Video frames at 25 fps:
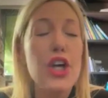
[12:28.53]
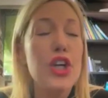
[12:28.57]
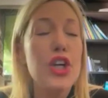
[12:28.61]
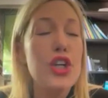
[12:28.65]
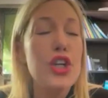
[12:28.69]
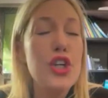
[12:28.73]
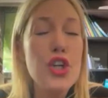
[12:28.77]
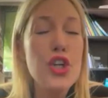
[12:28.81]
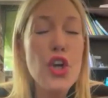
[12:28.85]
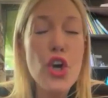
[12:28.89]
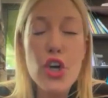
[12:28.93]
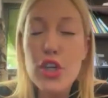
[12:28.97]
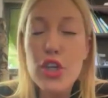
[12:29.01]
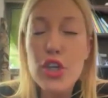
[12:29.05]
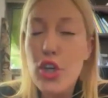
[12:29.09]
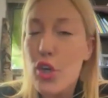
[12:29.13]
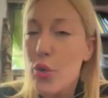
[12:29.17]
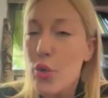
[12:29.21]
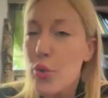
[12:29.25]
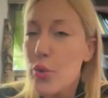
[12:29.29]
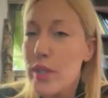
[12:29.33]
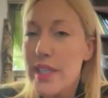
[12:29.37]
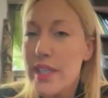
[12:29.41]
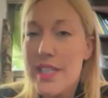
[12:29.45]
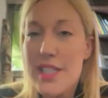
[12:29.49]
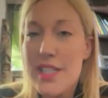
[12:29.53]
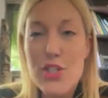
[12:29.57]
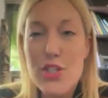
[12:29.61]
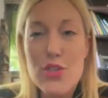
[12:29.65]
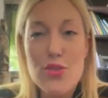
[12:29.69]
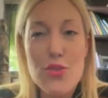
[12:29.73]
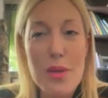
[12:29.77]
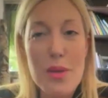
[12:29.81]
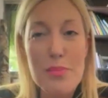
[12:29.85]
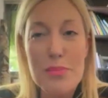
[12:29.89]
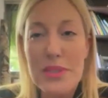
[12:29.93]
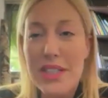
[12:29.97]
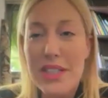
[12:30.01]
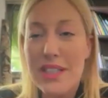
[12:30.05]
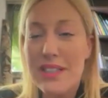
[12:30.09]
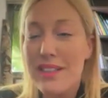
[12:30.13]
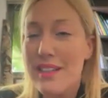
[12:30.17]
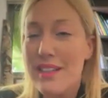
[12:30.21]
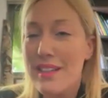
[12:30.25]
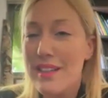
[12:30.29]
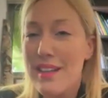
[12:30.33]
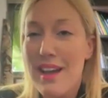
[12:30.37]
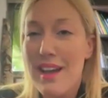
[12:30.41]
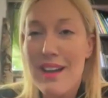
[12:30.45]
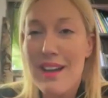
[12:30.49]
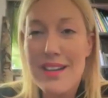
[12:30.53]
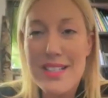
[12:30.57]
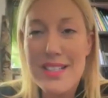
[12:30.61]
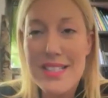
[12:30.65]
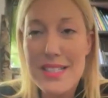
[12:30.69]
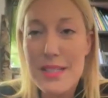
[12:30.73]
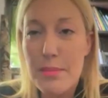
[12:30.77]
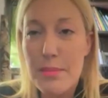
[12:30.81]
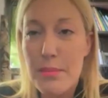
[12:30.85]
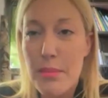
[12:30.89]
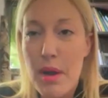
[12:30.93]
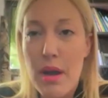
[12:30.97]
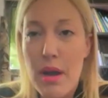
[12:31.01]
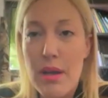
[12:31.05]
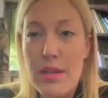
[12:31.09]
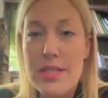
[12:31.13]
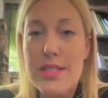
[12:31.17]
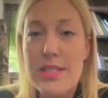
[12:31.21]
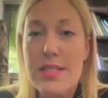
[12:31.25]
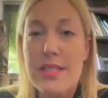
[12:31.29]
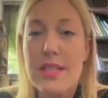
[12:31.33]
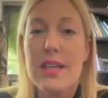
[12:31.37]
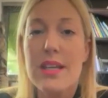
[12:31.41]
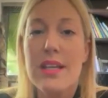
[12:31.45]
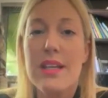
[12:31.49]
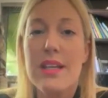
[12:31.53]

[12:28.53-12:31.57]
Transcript: not only disrupting the Al-Aqsa Mosque,